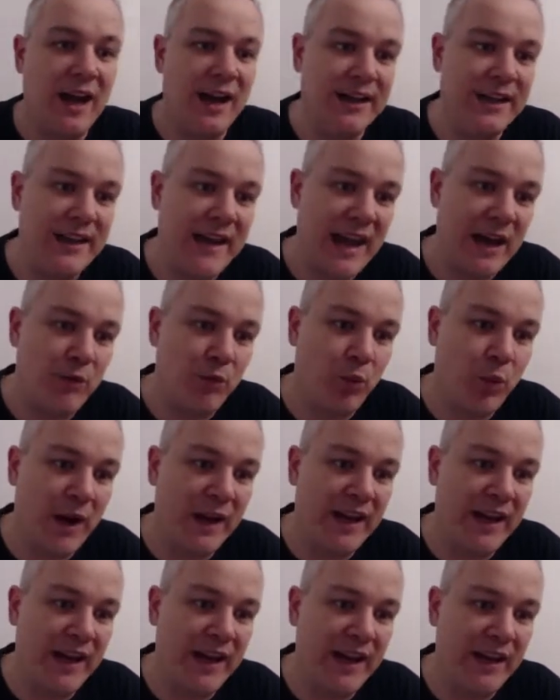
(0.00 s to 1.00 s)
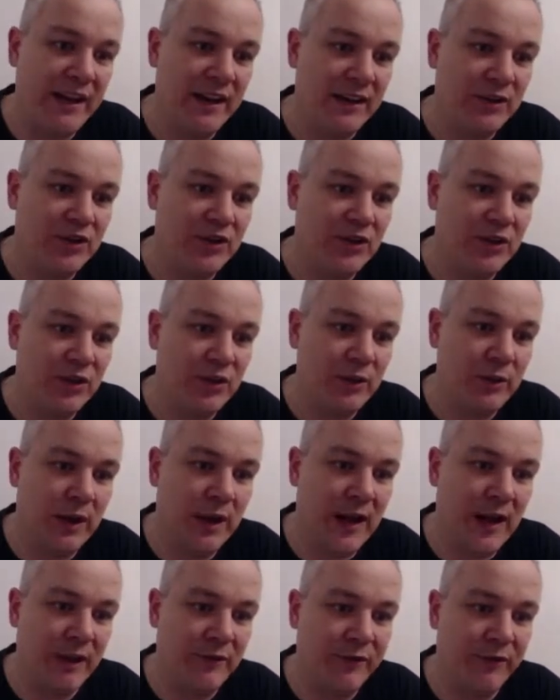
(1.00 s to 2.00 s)
I then went in
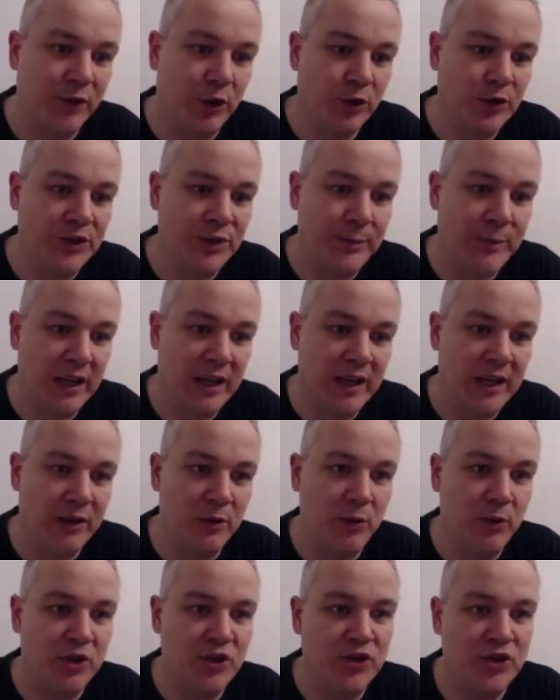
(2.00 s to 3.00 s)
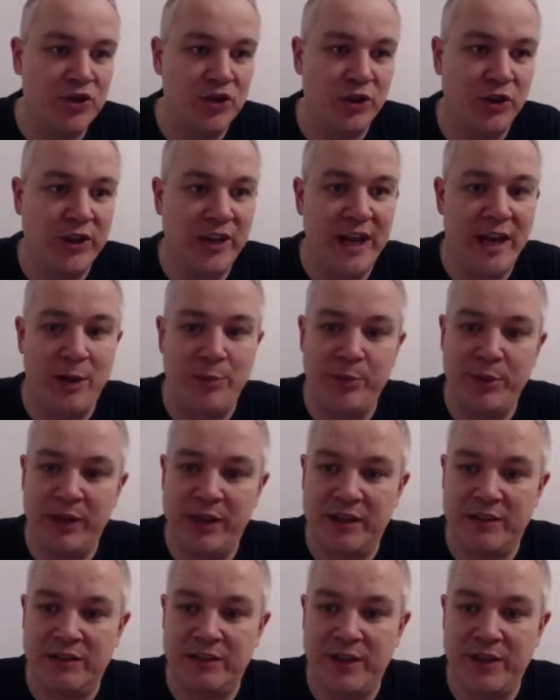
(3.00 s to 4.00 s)
to uh, 40 million, which should now
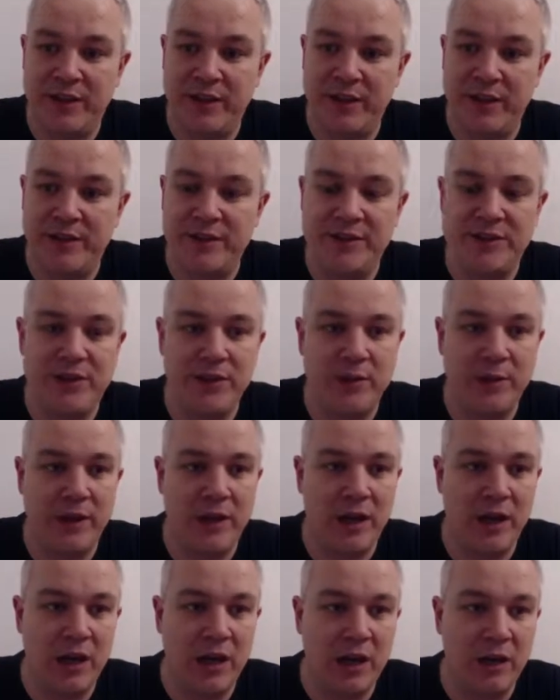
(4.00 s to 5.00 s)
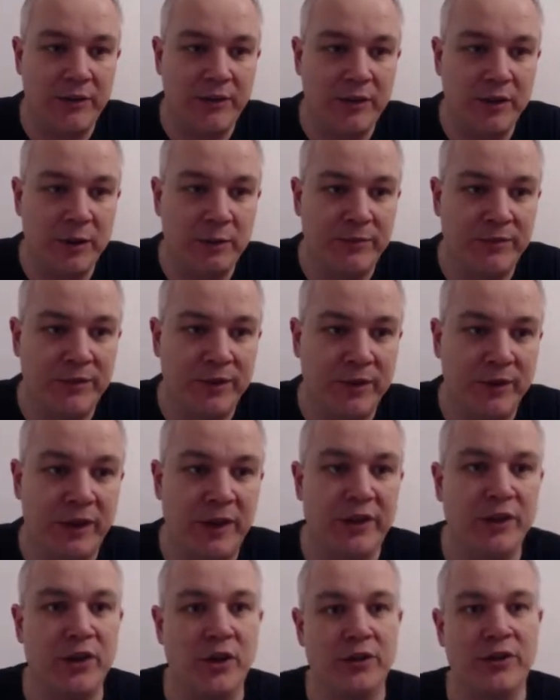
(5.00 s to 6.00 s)
bring it to 32 and a half up front,